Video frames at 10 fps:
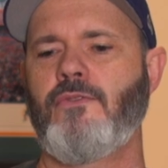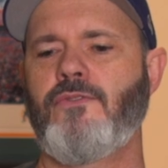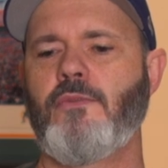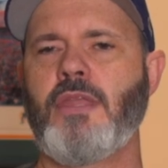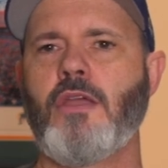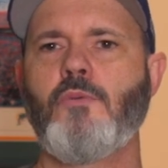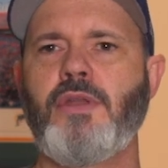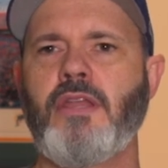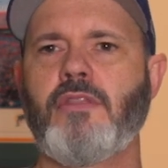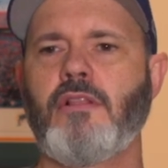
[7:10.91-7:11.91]
from the
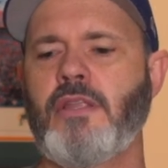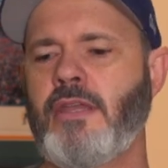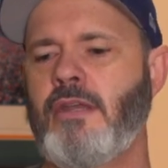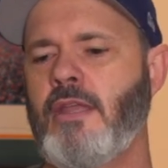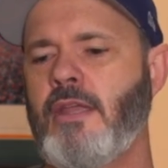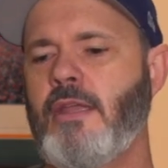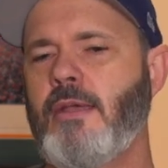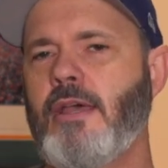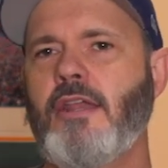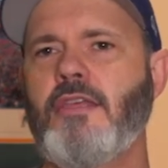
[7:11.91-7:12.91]
opening of the lid.
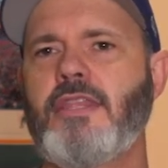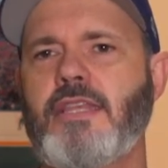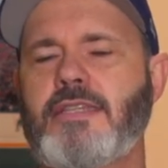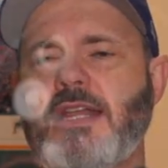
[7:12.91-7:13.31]
Another thing that's